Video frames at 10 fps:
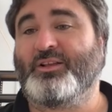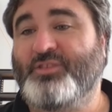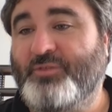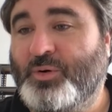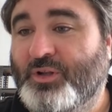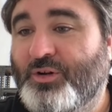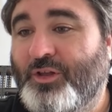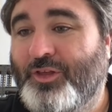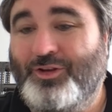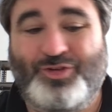Let's have a quick look
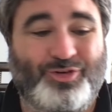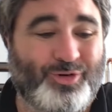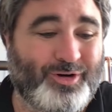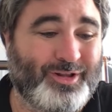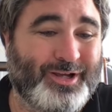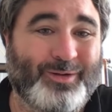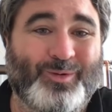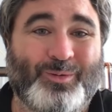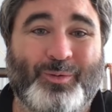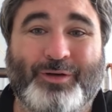at the tutorial again
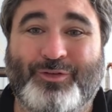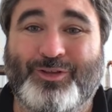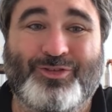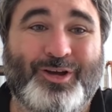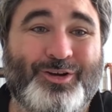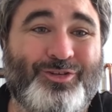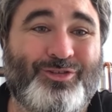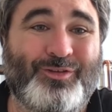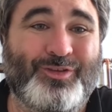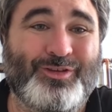while we wait for this though, just
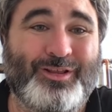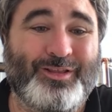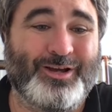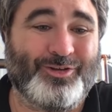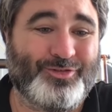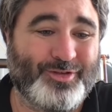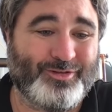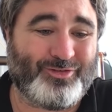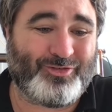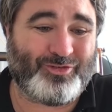to see if there's anything else
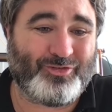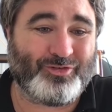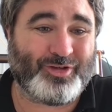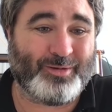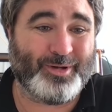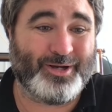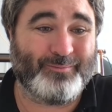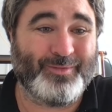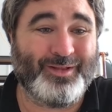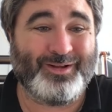that's coming up.
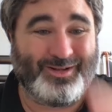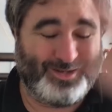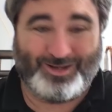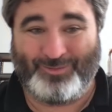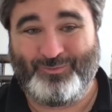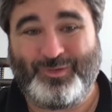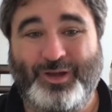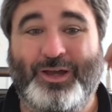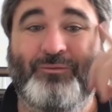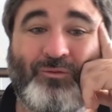
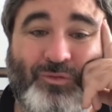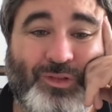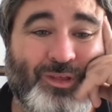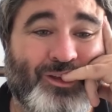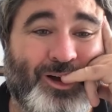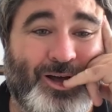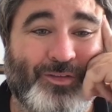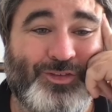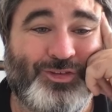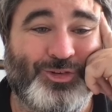Okay. Oh,
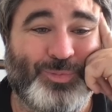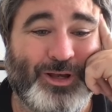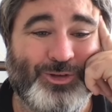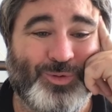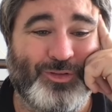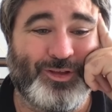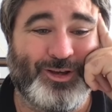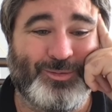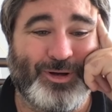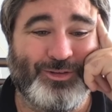this explains what
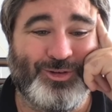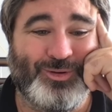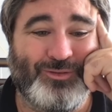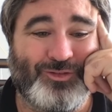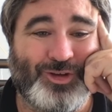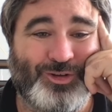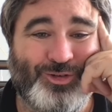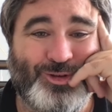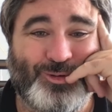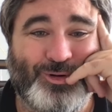the command's doing. It tells
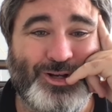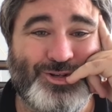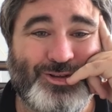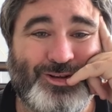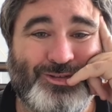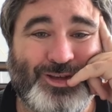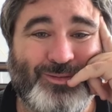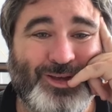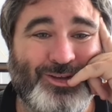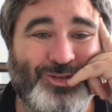you the region that it's
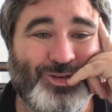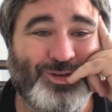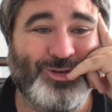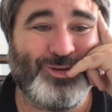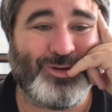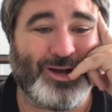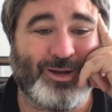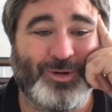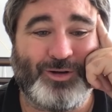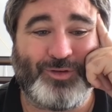going into.
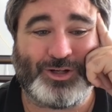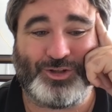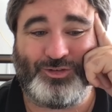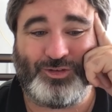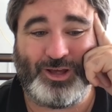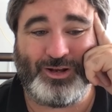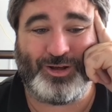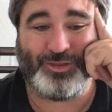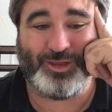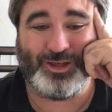I've actually set,
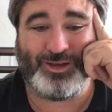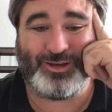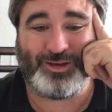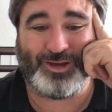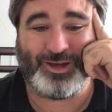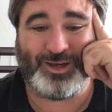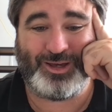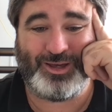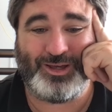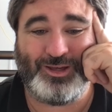I think,
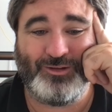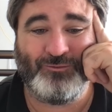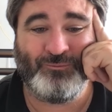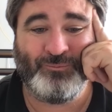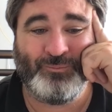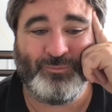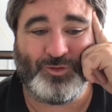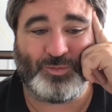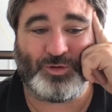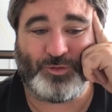
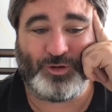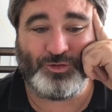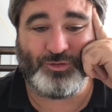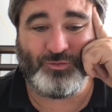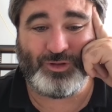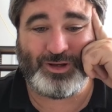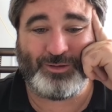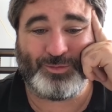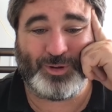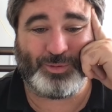some defaults
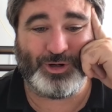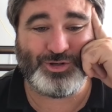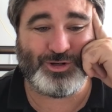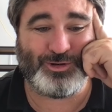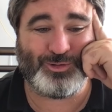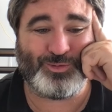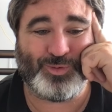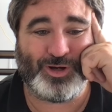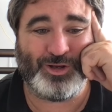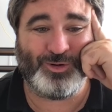for my project, which is
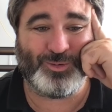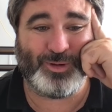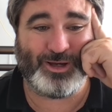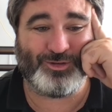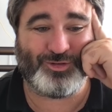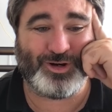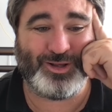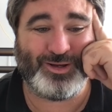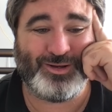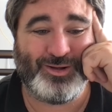why it knew about
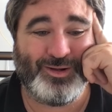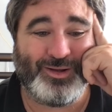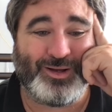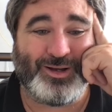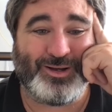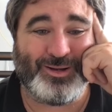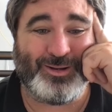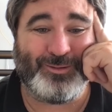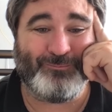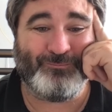Australia.
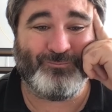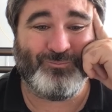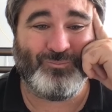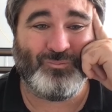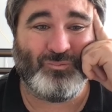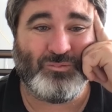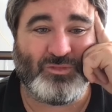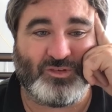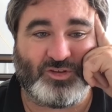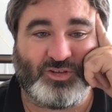It
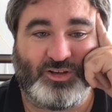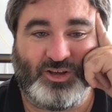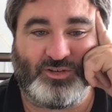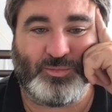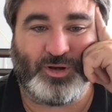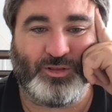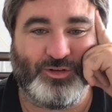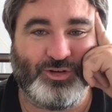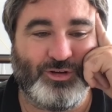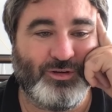does say it takes a minute
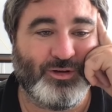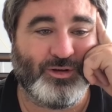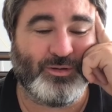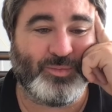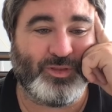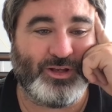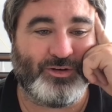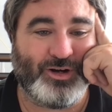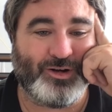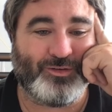or two, but then
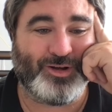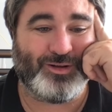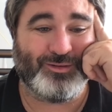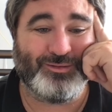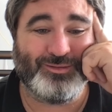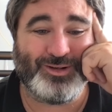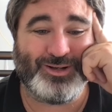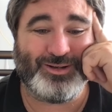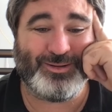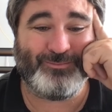you're ready to roll.
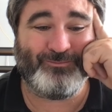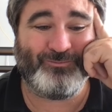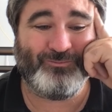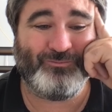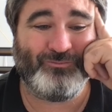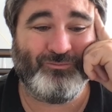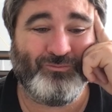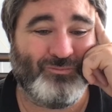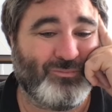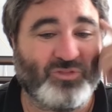
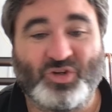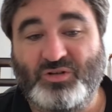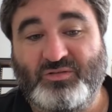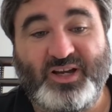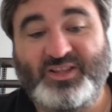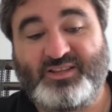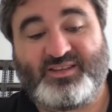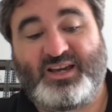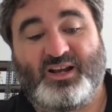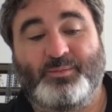Cool, and that's that.